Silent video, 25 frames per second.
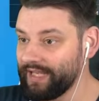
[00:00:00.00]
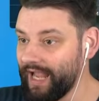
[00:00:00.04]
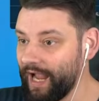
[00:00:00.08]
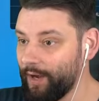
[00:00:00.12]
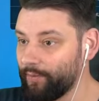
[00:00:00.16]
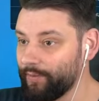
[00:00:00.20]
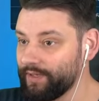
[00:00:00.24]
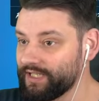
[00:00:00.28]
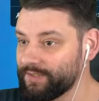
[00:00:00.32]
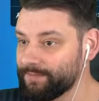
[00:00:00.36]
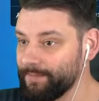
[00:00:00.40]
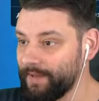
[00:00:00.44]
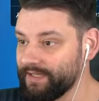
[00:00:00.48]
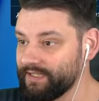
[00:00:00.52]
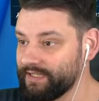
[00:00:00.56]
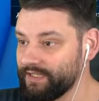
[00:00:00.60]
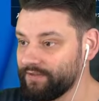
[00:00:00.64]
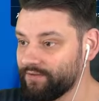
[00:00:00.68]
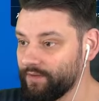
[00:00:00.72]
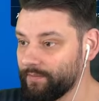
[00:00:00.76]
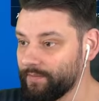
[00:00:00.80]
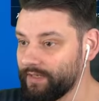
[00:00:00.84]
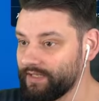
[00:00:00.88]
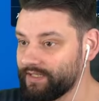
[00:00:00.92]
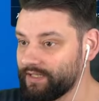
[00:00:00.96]
how
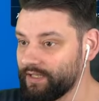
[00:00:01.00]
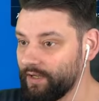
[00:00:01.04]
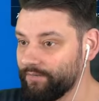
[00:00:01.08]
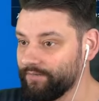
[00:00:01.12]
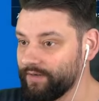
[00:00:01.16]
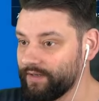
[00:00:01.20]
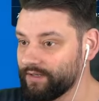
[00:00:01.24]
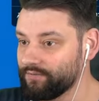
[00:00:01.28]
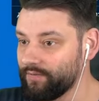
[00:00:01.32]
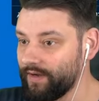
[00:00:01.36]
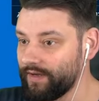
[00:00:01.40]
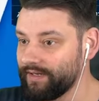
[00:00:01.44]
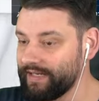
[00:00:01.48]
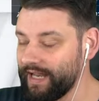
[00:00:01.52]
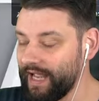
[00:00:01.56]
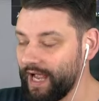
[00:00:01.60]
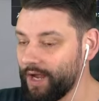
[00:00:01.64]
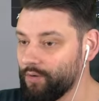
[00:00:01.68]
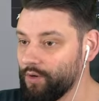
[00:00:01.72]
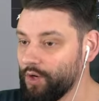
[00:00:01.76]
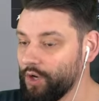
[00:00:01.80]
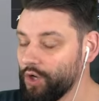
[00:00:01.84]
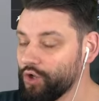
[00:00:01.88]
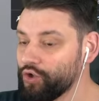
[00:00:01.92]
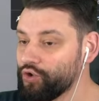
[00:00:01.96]
expensive some of this stuff is right
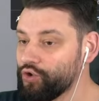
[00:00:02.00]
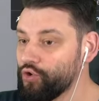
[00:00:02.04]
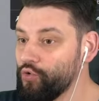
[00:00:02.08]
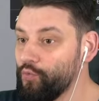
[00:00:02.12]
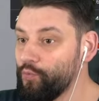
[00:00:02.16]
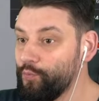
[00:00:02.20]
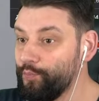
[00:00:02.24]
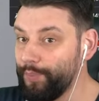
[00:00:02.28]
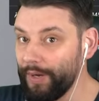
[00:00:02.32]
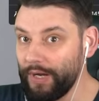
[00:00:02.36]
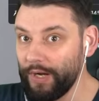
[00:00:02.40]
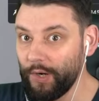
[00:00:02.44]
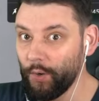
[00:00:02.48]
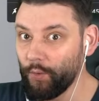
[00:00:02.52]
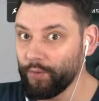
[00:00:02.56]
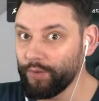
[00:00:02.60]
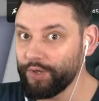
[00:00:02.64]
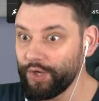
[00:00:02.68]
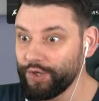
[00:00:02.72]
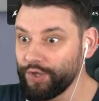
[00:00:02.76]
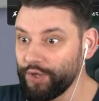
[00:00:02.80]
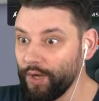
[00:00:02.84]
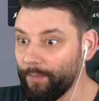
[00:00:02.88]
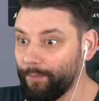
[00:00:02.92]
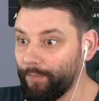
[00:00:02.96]
now to build
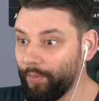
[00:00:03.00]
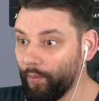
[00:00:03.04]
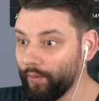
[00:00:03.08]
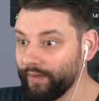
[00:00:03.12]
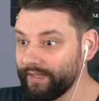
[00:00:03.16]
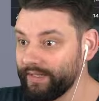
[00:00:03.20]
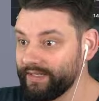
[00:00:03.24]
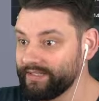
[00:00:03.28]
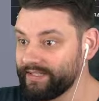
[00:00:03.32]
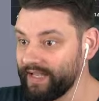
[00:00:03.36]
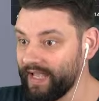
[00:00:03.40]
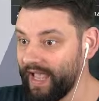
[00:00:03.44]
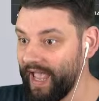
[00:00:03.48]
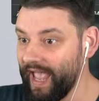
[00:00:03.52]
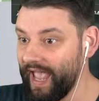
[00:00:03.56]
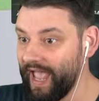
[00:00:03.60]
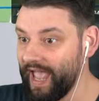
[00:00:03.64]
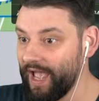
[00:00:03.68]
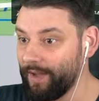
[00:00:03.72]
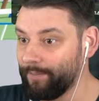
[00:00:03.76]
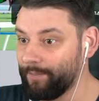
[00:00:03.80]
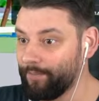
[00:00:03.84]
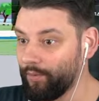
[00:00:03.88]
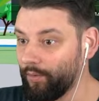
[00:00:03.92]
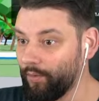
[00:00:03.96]
your boy's
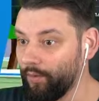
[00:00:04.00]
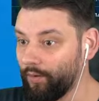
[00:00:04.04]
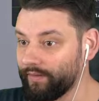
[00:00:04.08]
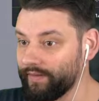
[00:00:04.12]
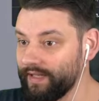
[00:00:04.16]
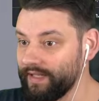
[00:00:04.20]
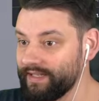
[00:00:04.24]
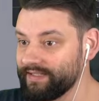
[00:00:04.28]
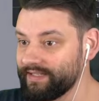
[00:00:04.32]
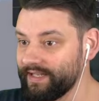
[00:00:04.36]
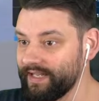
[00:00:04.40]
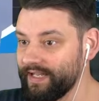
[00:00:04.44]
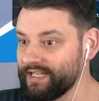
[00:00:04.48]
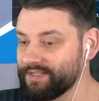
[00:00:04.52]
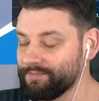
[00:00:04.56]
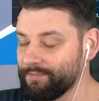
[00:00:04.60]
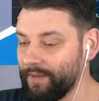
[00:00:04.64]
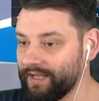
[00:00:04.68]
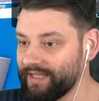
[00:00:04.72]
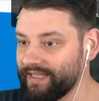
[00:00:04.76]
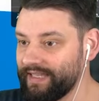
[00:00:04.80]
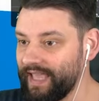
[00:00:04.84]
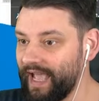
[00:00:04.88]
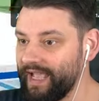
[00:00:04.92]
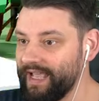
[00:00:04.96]
airport. This is
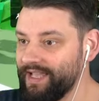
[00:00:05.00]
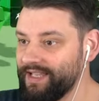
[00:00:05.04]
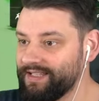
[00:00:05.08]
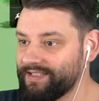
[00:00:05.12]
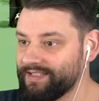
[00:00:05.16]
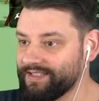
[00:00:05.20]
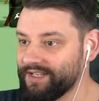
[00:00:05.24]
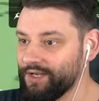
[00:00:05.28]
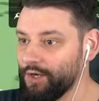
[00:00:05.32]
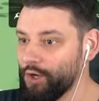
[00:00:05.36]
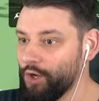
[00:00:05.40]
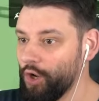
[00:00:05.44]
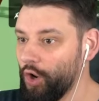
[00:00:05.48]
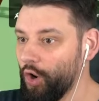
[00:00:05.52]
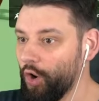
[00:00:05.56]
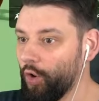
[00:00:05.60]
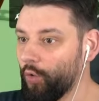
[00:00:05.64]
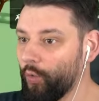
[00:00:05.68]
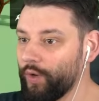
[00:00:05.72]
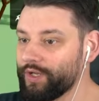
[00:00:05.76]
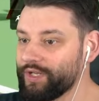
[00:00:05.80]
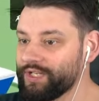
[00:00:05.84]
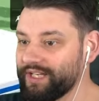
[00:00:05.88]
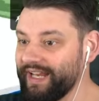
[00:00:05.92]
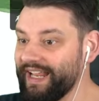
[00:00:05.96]
my gate,
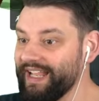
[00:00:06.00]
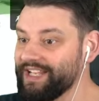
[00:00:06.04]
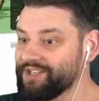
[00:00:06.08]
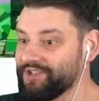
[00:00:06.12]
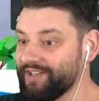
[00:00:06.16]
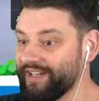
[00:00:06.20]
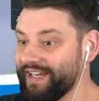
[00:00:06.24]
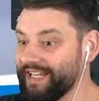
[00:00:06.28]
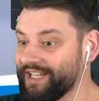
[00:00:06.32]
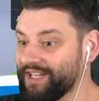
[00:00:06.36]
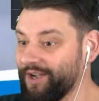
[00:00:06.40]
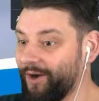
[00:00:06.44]
which literally